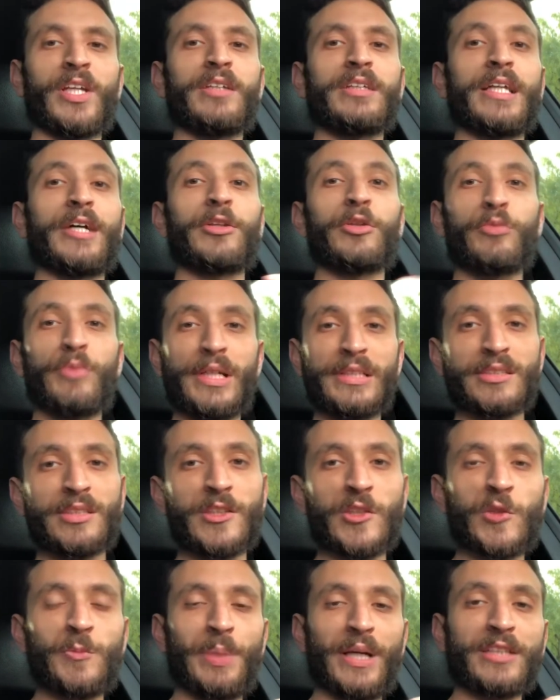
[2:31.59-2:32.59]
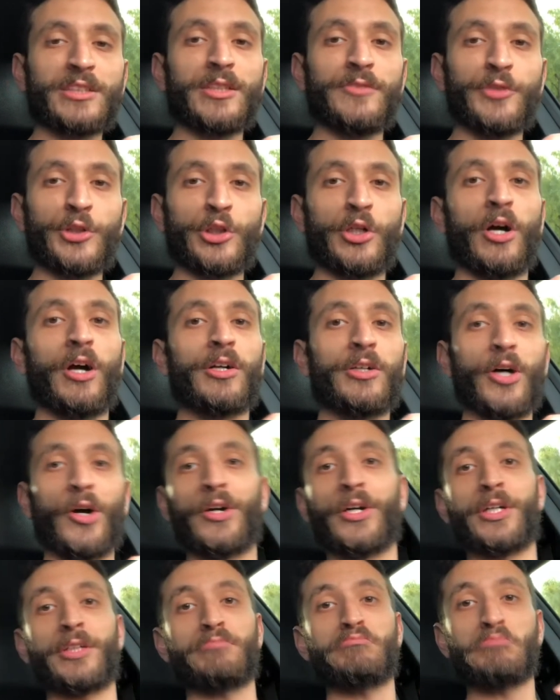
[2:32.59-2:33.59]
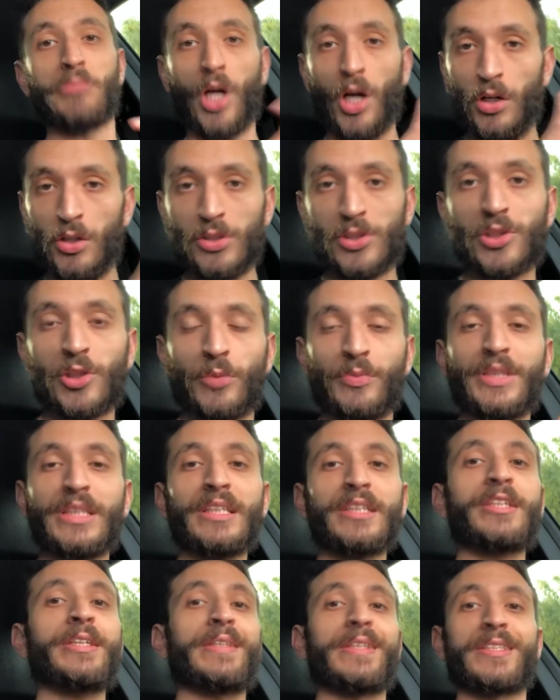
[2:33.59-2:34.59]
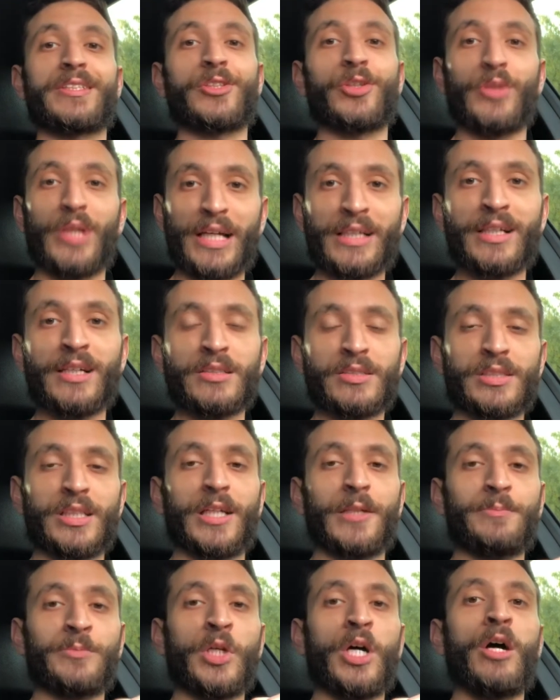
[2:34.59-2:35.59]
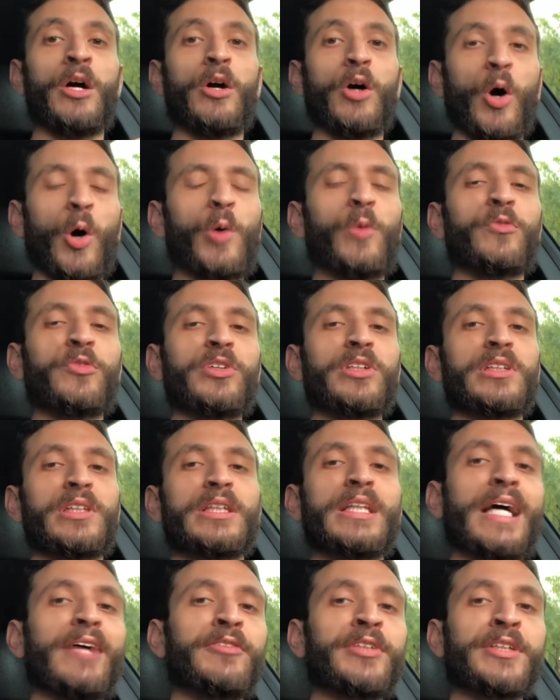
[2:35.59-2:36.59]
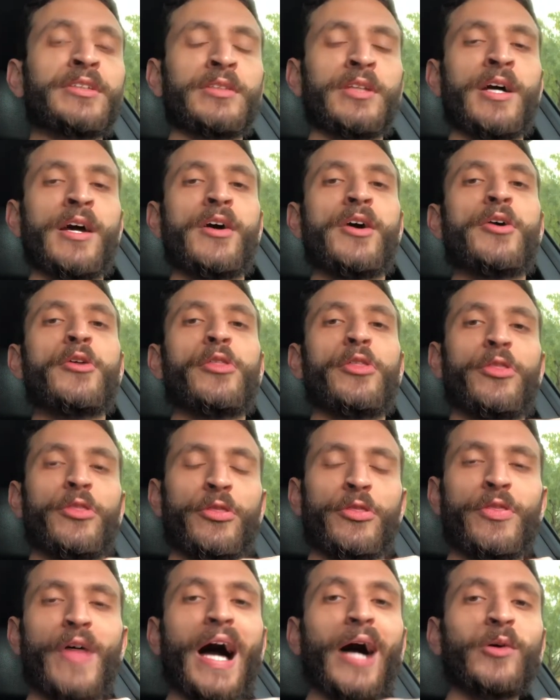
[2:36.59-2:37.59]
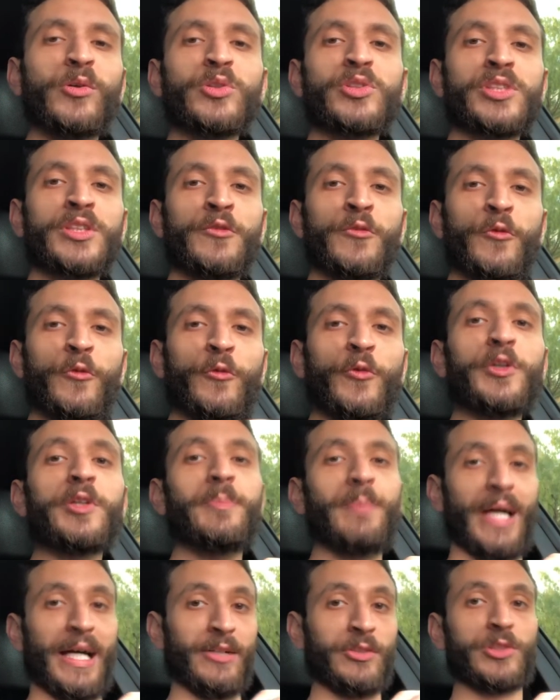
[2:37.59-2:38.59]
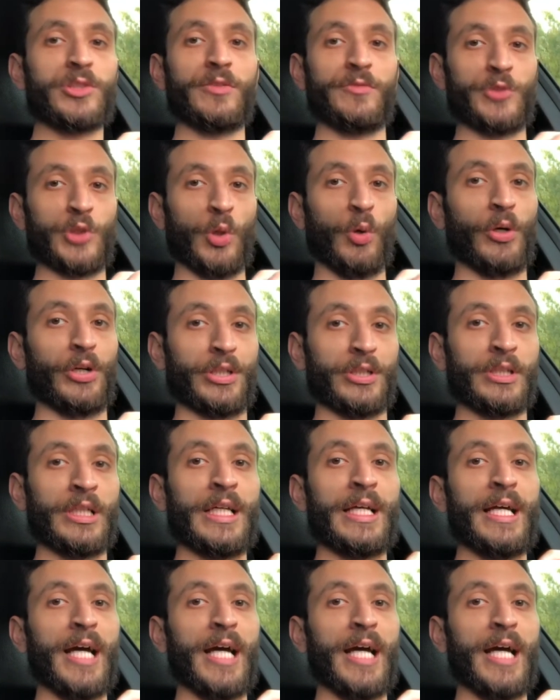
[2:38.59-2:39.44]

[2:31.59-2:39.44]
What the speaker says: Now, the rest of the specs of the car are also ridiculous. So like I said, over 11,000 foot-pounds of torque.